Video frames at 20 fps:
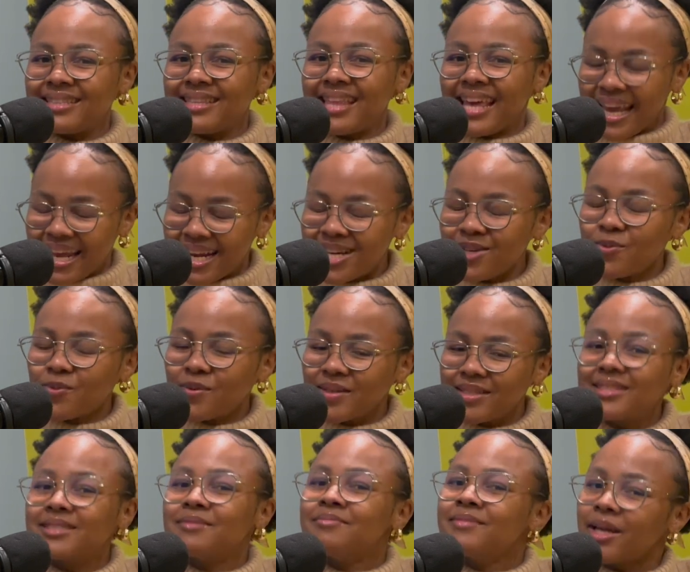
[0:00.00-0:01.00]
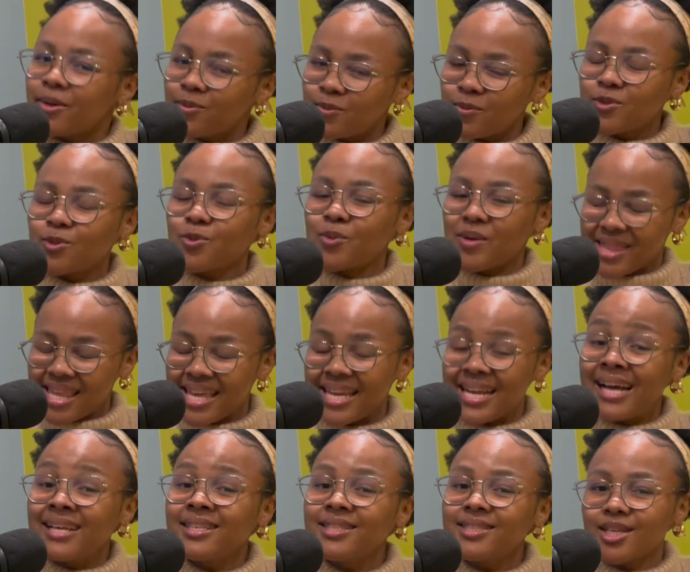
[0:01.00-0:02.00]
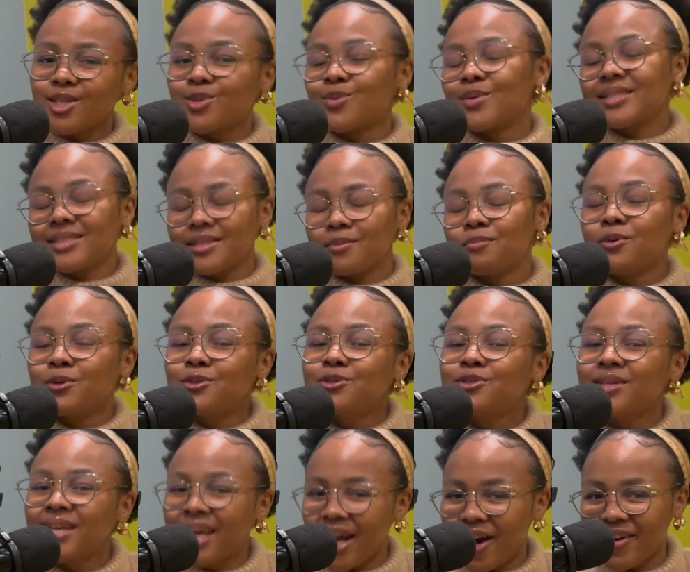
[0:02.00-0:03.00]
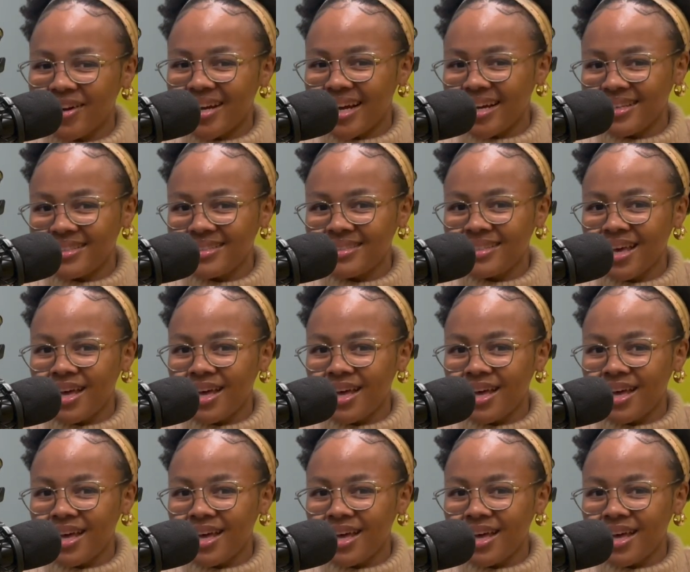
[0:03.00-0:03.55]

the inner wisdom that's within us is what's supposed to carry us,